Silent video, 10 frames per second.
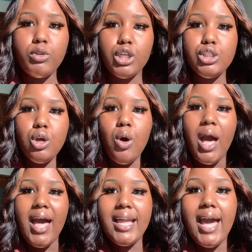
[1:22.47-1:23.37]
So
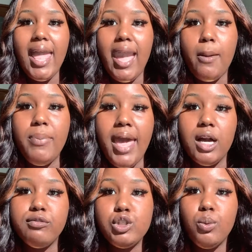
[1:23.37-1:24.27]
I got a pack
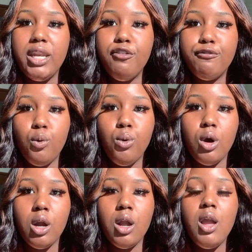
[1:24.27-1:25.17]
of
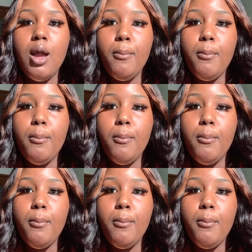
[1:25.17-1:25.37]
24